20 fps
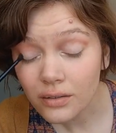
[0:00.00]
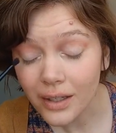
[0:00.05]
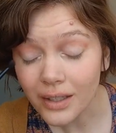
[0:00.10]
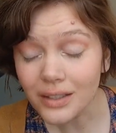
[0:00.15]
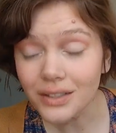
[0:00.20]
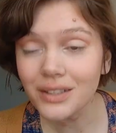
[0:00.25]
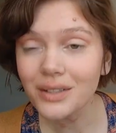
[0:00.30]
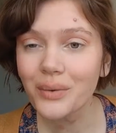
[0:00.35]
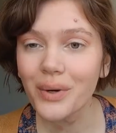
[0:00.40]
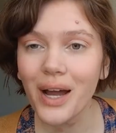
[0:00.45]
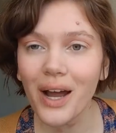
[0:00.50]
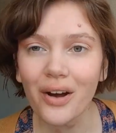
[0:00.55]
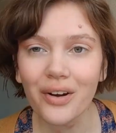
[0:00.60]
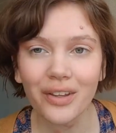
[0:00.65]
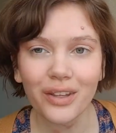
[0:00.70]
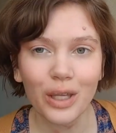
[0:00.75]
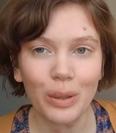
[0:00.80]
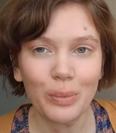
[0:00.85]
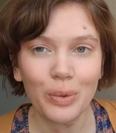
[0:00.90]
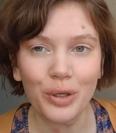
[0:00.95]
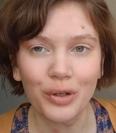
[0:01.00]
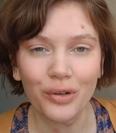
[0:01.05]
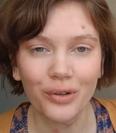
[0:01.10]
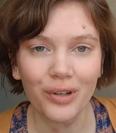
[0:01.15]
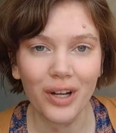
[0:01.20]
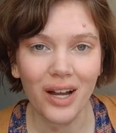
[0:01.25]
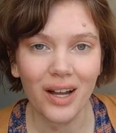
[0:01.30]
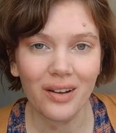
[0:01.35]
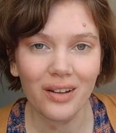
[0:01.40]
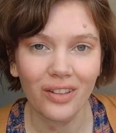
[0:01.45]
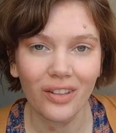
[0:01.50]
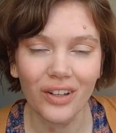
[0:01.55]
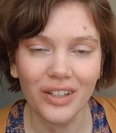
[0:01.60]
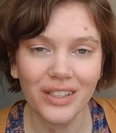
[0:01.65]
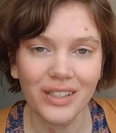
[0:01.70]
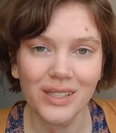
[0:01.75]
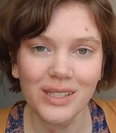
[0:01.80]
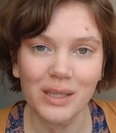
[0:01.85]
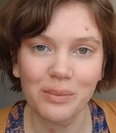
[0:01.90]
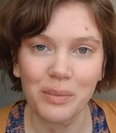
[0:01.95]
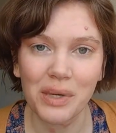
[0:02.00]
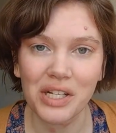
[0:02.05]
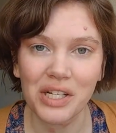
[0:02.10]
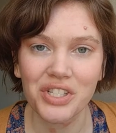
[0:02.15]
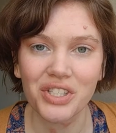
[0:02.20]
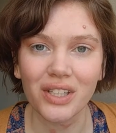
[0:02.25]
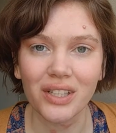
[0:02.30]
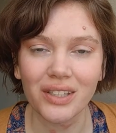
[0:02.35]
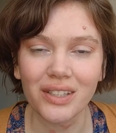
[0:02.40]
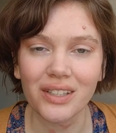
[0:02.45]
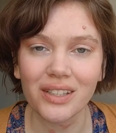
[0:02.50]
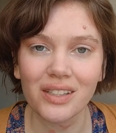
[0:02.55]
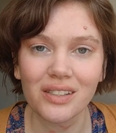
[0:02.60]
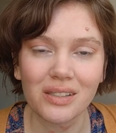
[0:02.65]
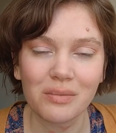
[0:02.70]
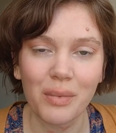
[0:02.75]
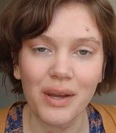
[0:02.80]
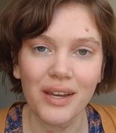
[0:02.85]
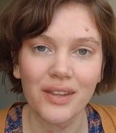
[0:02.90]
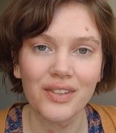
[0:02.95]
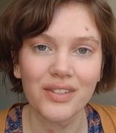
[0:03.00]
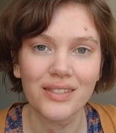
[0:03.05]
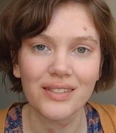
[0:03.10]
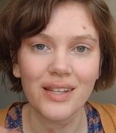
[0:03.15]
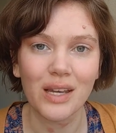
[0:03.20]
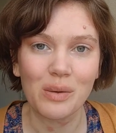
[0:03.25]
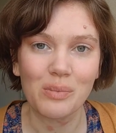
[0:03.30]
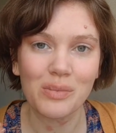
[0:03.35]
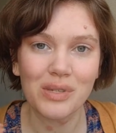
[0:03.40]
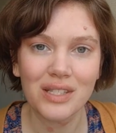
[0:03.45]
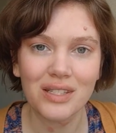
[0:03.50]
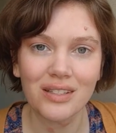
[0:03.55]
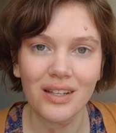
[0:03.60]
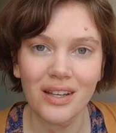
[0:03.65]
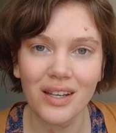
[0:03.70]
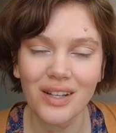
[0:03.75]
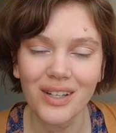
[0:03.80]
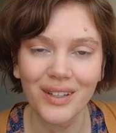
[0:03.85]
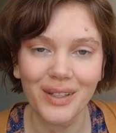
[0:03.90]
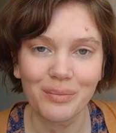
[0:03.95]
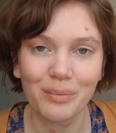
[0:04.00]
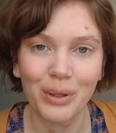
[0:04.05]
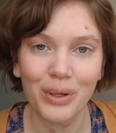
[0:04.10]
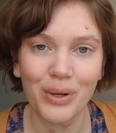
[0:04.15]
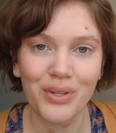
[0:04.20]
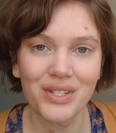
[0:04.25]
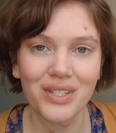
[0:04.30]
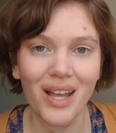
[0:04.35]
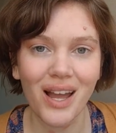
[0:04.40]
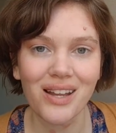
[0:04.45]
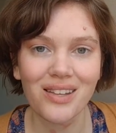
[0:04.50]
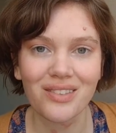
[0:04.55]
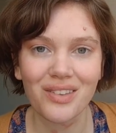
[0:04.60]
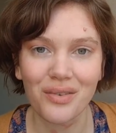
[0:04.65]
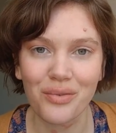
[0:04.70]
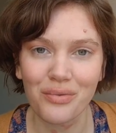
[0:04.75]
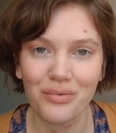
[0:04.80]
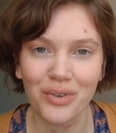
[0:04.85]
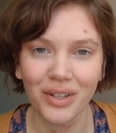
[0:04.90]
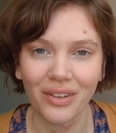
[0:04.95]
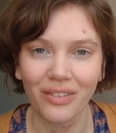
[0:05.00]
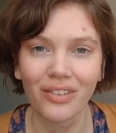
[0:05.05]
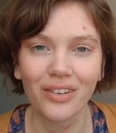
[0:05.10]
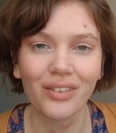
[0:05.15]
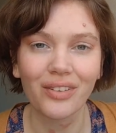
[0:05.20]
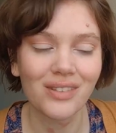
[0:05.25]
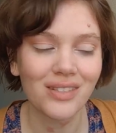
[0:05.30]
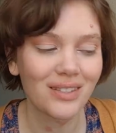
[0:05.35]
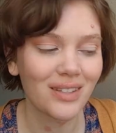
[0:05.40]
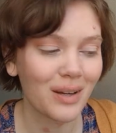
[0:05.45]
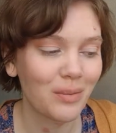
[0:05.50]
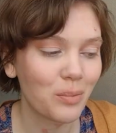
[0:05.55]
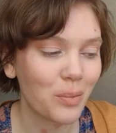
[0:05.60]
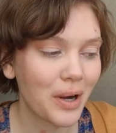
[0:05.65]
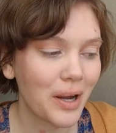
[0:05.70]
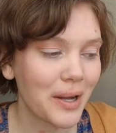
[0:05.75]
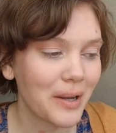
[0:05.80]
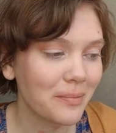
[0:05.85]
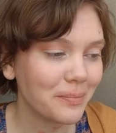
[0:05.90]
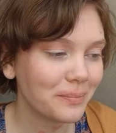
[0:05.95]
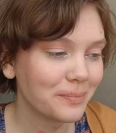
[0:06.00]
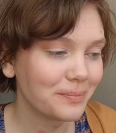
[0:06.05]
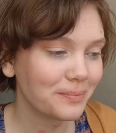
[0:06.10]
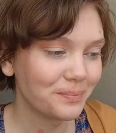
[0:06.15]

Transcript: that's the way how to keep your uh, look symmetric is make the same mistake on both sides, then fix it in the same way.